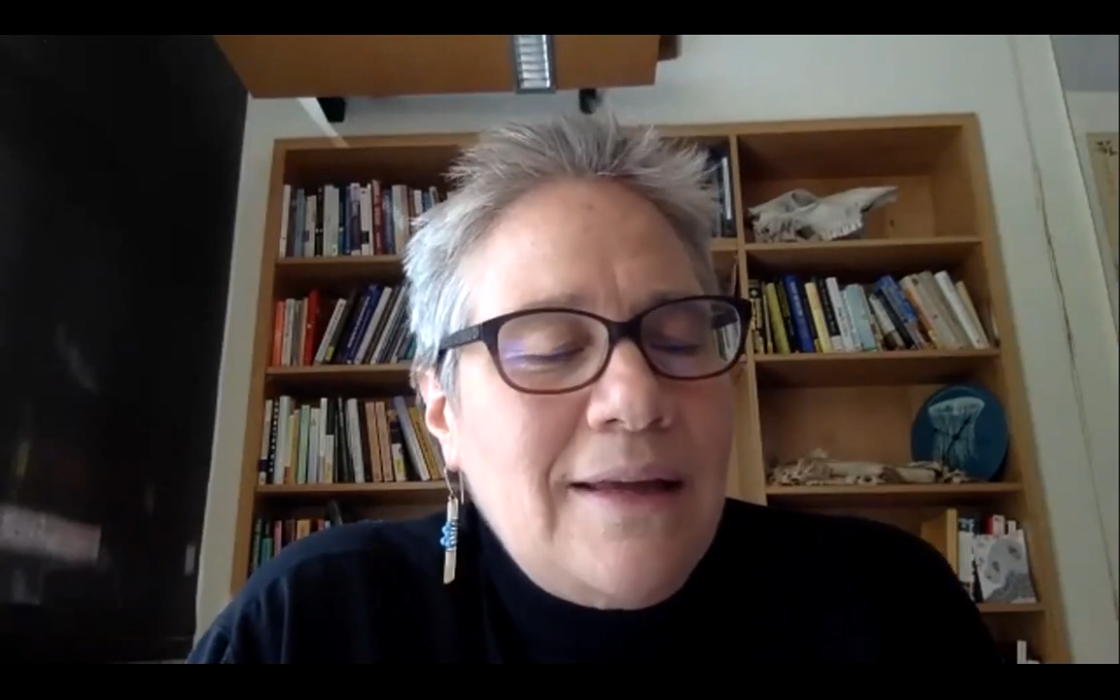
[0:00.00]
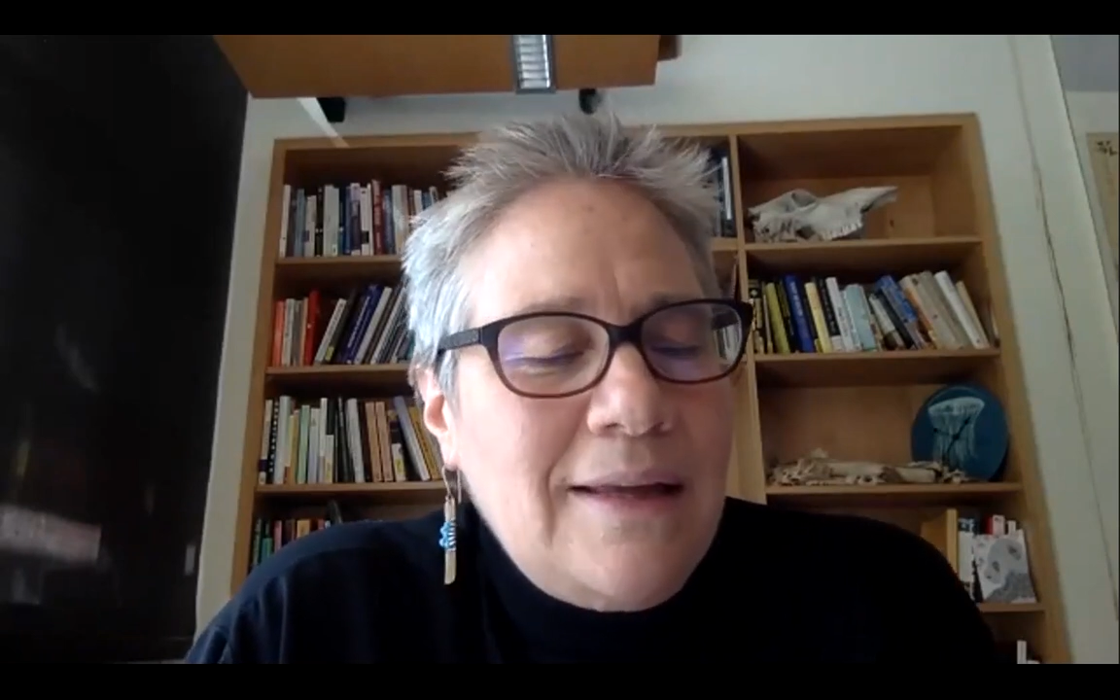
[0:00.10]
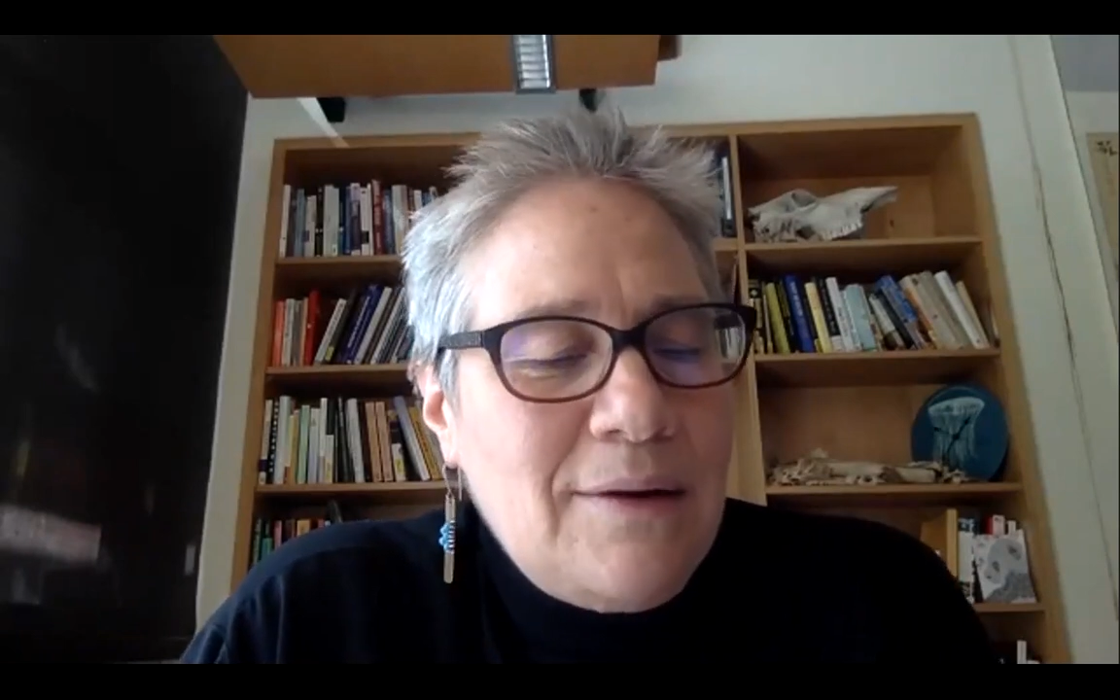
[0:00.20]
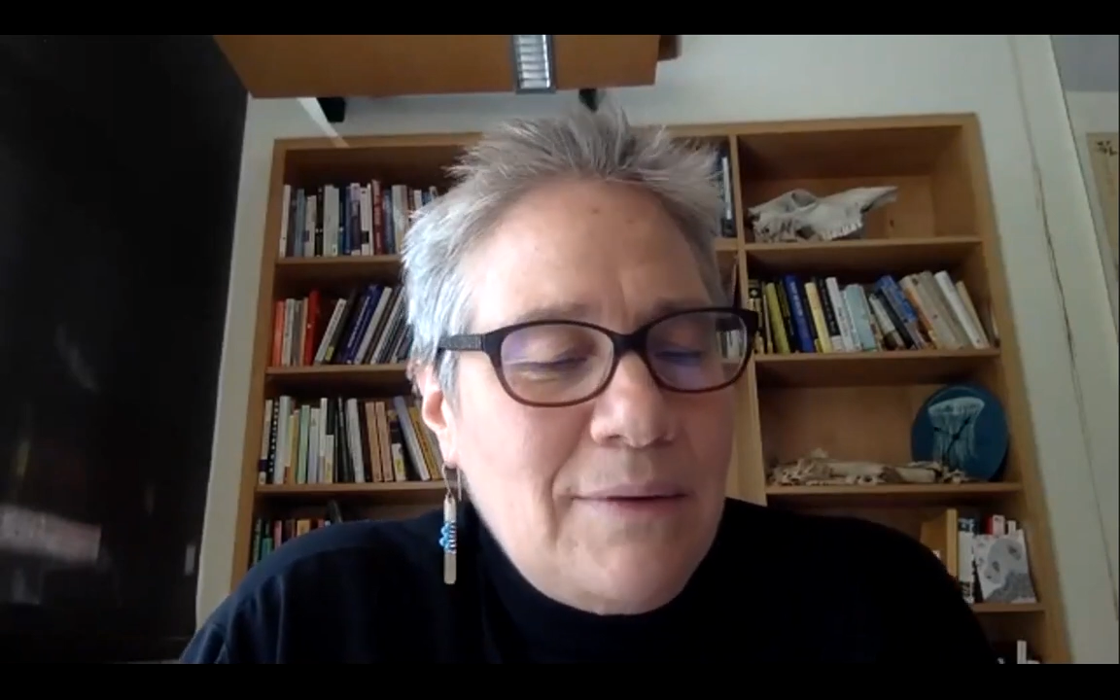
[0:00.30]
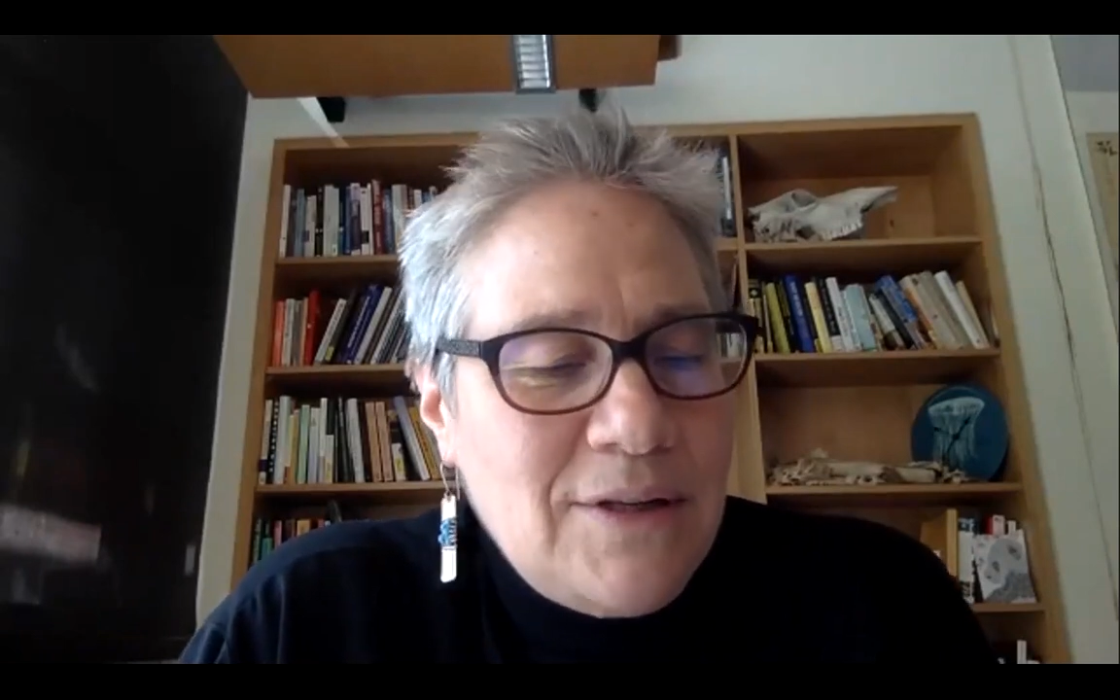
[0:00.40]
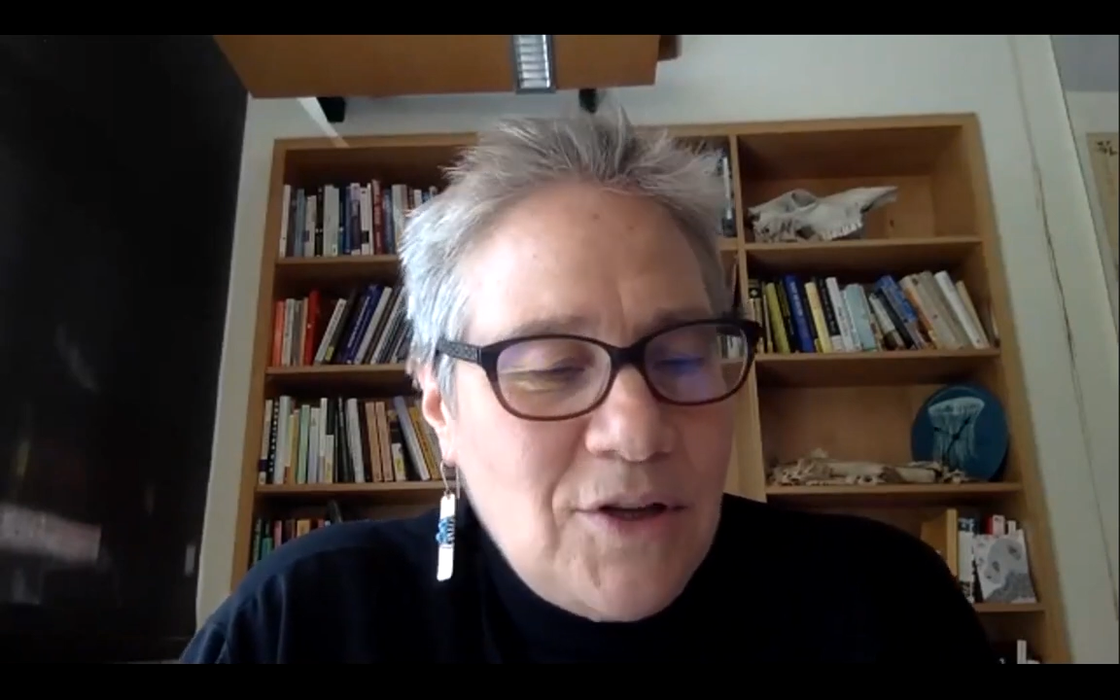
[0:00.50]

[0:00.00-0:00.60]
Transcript: you know in